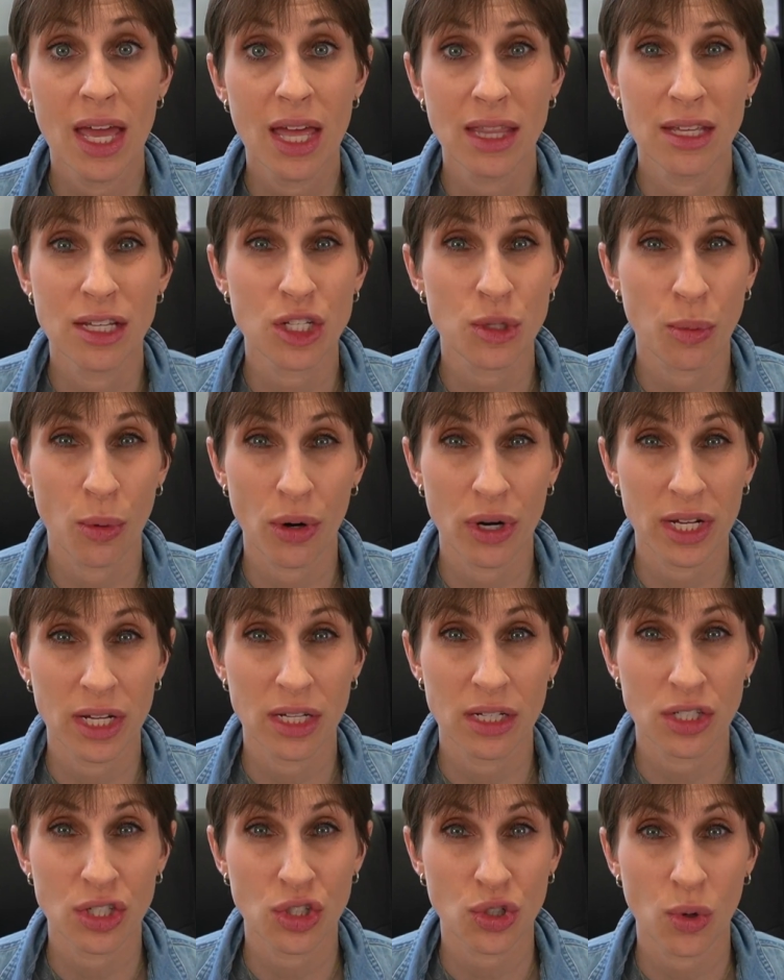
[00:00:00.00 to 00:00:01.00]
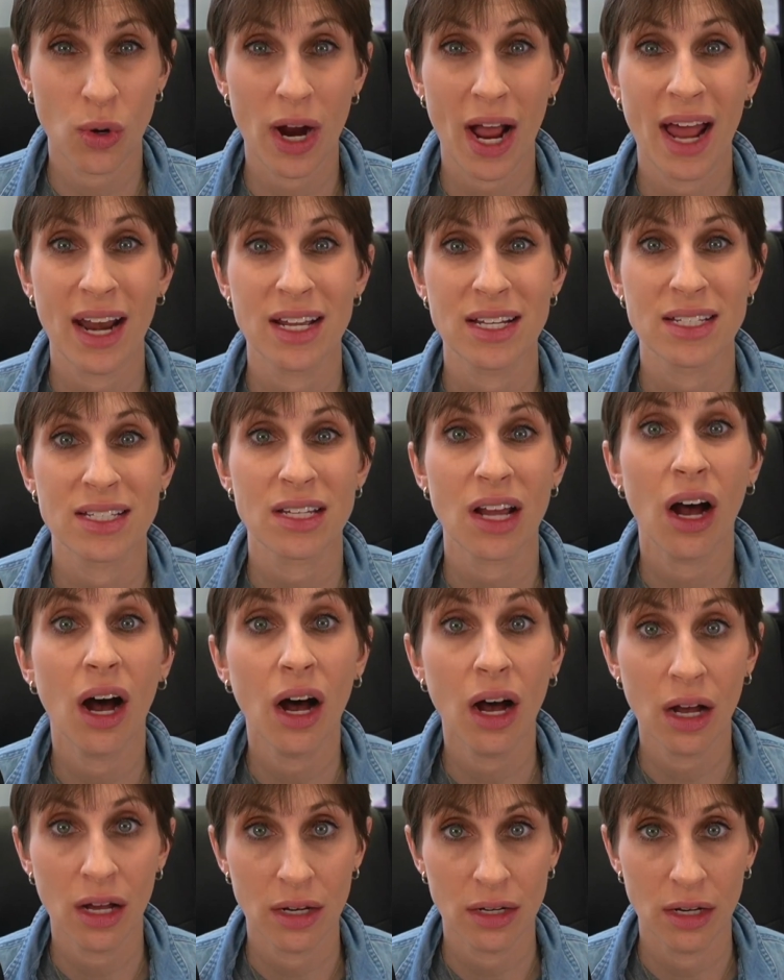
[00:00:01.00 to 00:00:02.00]
This sporting goods store had a
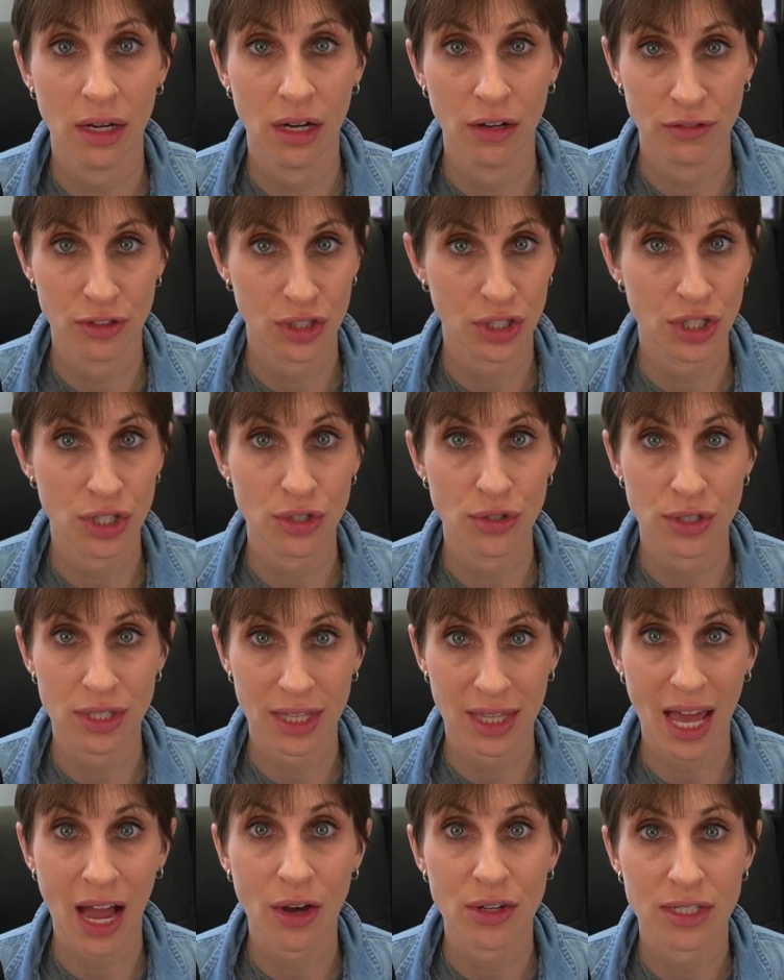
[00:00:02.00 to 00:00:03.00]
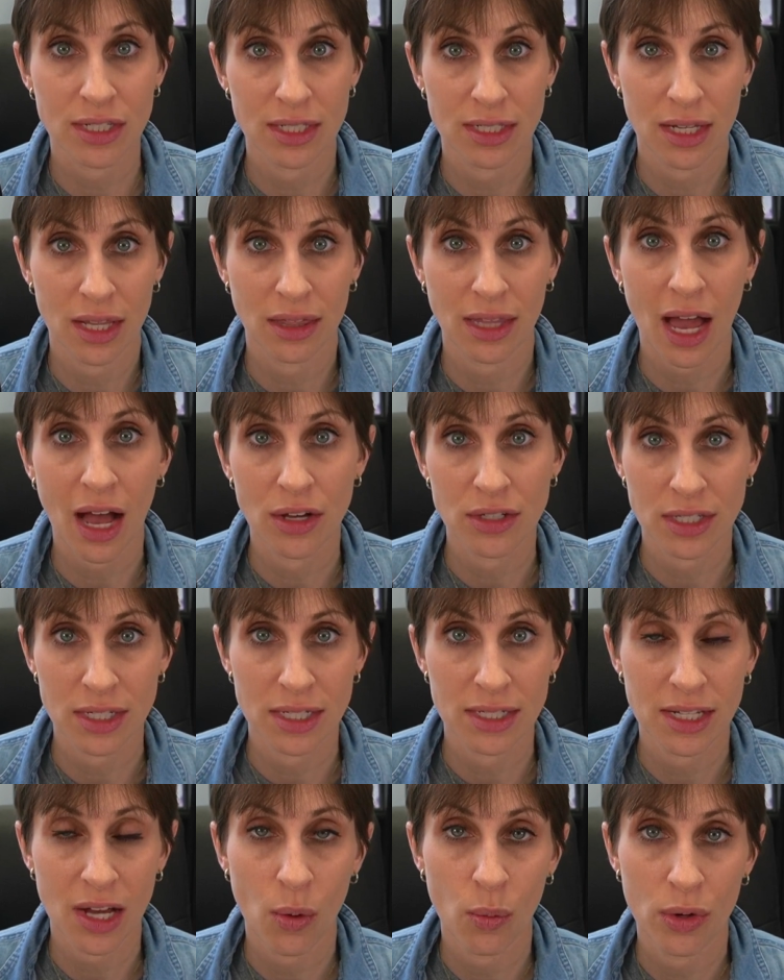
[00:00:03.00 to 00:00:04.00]
ton of SKUs, thousands and
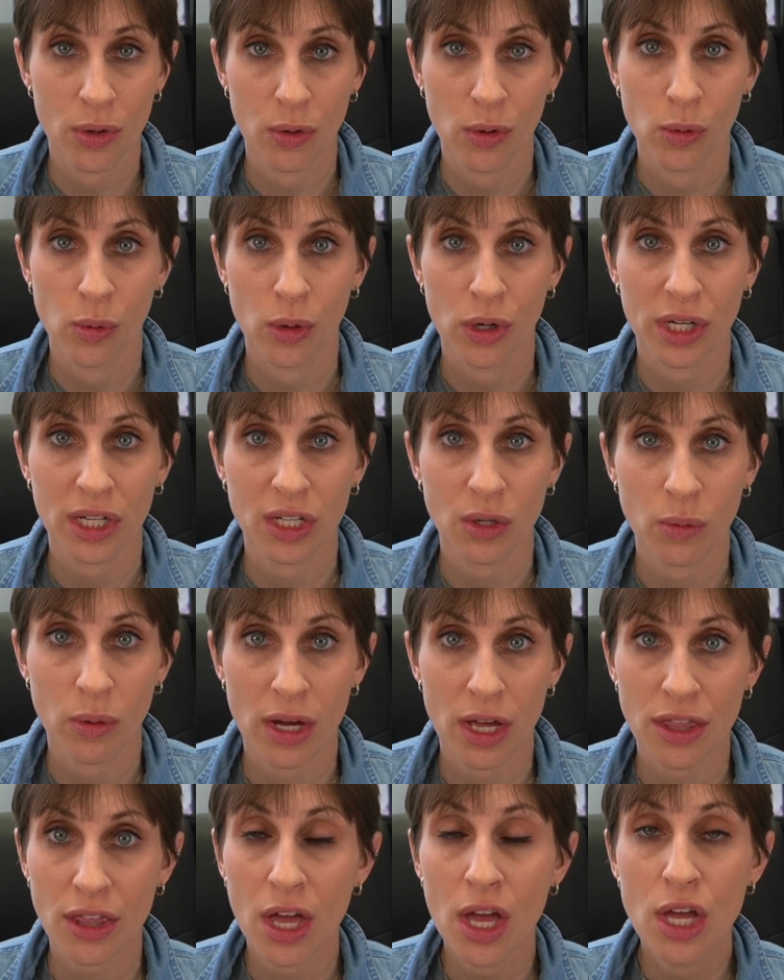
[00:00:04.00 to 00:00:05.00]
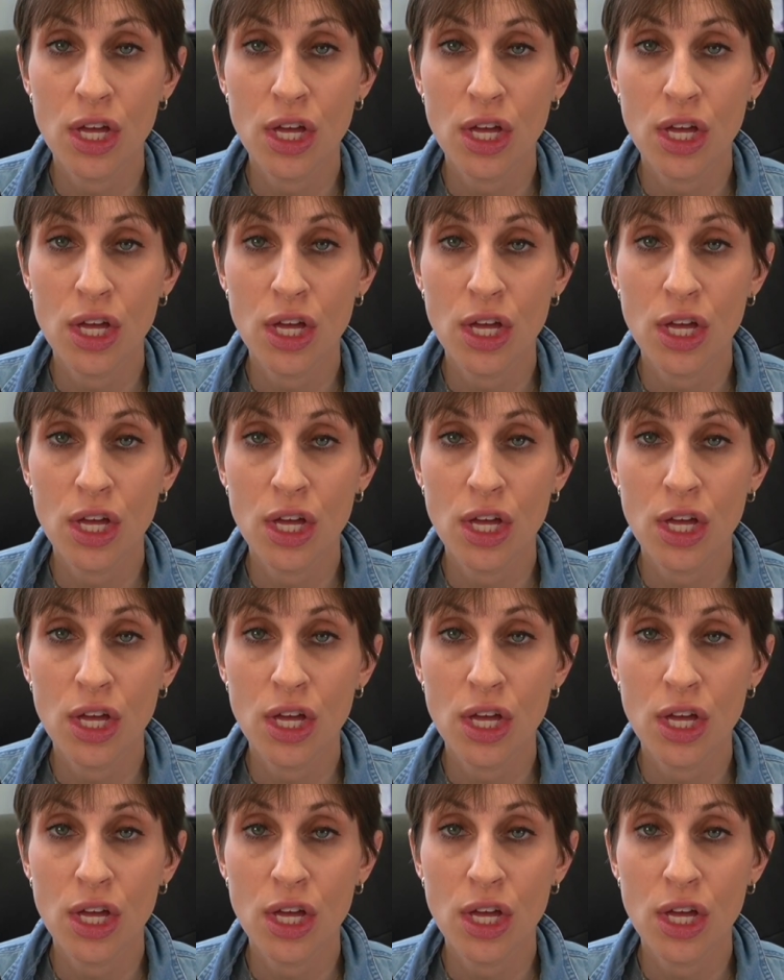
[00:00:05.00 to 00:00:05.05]
thousands that we were working with.